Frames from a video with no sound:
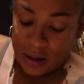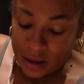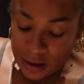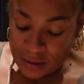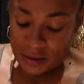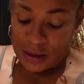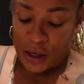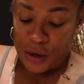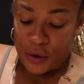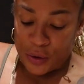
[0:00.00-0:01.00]

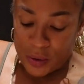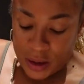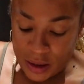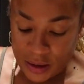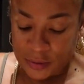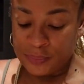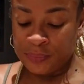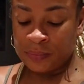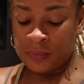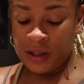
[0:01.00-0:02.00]
Also,
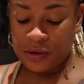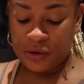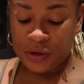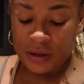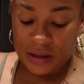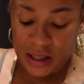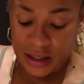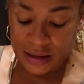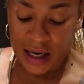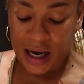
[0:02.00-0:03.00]
these are just things
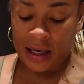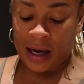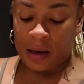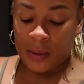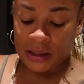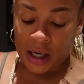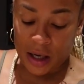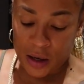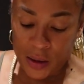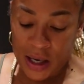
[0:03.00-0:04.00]
that I like on my
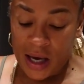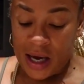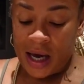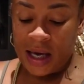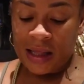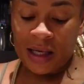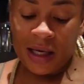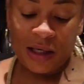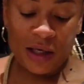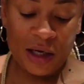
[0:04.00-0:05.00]
taco. And
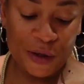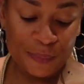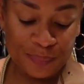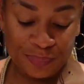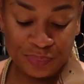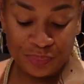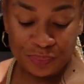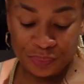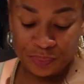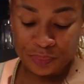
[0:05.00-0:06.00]
then, you know,
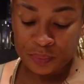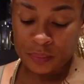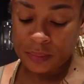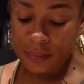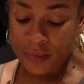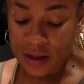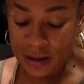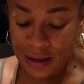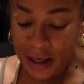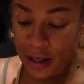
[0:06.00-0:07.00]

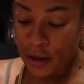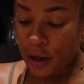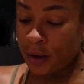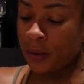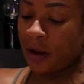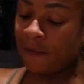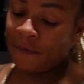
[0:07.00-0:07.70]
later when I